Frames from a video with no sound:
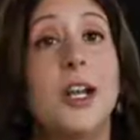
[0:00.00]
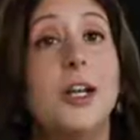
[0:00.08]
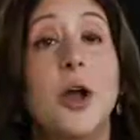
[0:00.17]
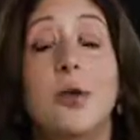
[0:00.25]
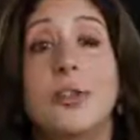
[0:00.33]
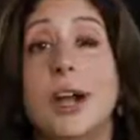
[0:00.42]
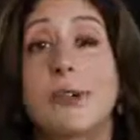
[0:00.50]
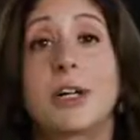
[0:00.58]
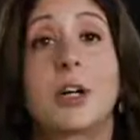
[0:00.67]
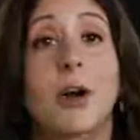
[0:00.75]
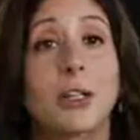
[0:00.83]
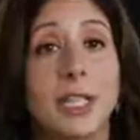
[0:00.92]
Note that
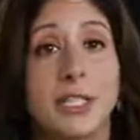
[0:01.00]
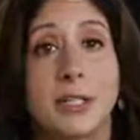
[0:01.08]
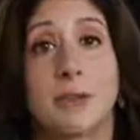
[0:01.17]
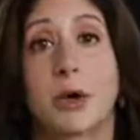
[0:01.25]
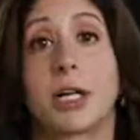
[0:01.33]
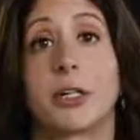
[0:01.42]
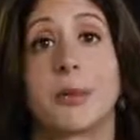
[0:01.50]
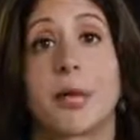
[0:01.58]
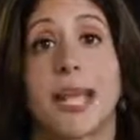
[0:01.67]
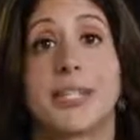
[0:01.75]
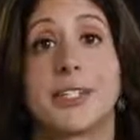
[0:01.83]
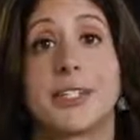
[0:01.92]
regardless of where you're
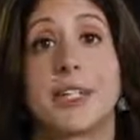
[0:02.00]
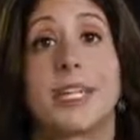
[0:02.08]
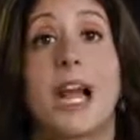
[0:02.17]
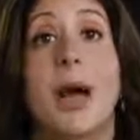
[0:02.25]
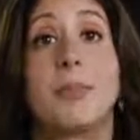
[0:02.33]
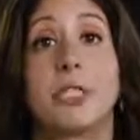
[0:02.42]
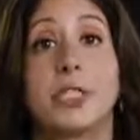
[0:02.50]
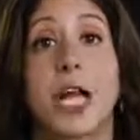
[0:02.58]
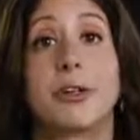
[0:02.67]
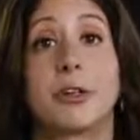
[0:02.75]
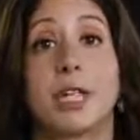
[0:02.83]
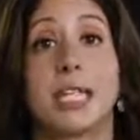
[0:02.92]
based, COPPA
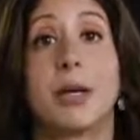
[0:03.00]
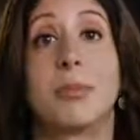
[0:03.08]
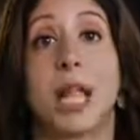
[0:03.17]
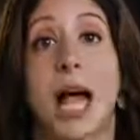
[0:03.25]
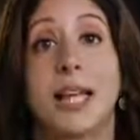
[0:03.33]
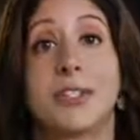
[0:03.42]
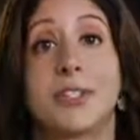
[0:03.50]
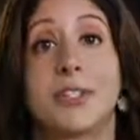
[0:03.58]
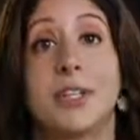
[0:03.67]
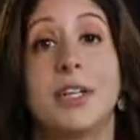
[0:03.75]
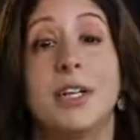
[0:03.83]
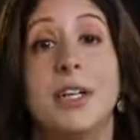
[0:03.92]
generally applies.
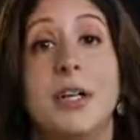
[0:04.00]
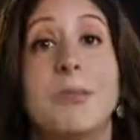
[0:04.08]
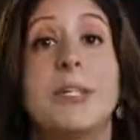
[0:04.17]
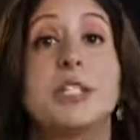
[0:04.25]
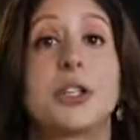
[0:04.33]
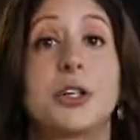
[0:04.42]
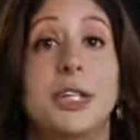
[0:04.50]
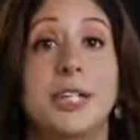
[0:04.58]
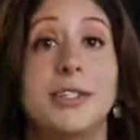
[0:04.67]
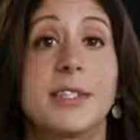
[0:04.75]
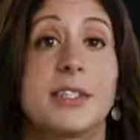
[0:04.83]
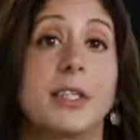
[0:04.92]
Be sure to
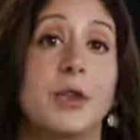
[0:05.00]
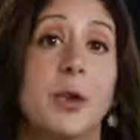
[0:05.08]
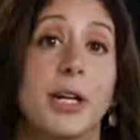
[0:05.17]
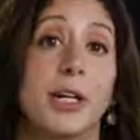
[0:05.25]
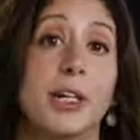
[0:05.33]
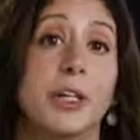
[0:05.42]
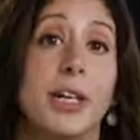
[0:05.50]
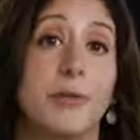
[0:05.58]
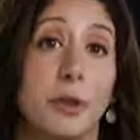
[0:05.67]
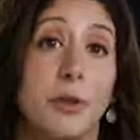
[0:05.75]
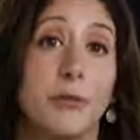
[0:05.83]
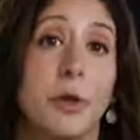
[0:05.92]
consult a lawyer if you have